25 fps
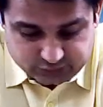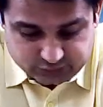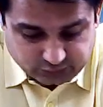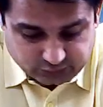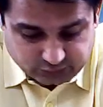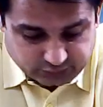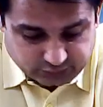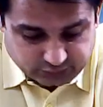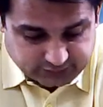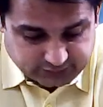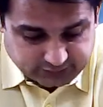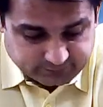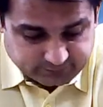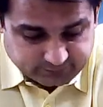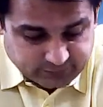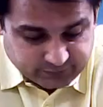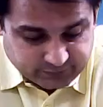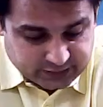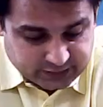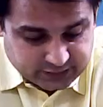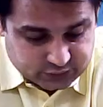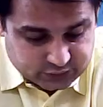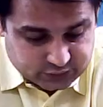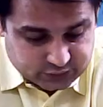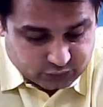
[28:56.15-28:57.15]
Okay,
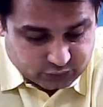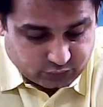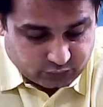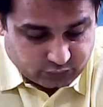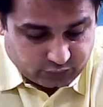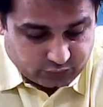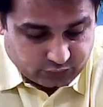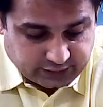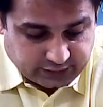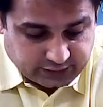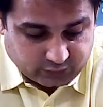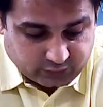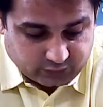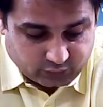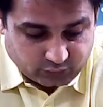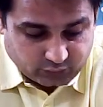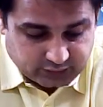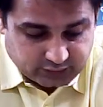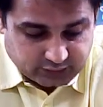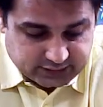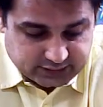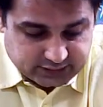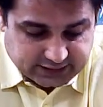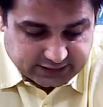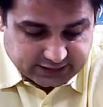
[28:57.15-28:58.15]
so in
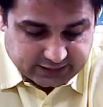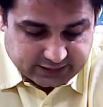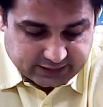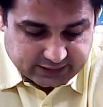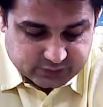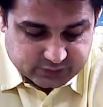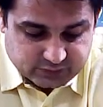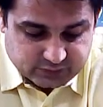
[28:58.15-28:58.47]
olden times,